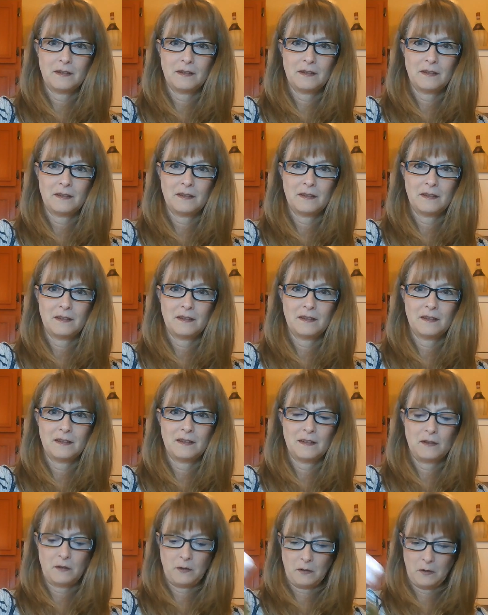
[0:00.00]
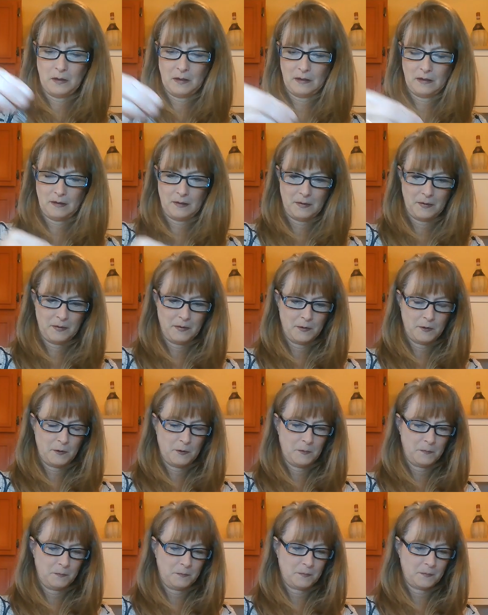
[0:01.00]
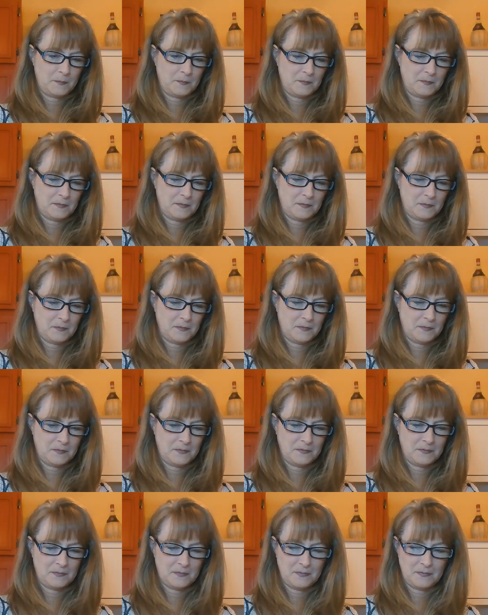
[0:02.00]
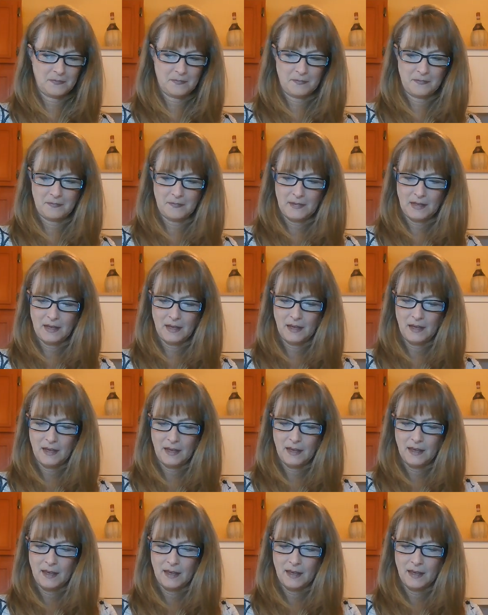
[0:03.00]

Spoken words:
(no one is talking)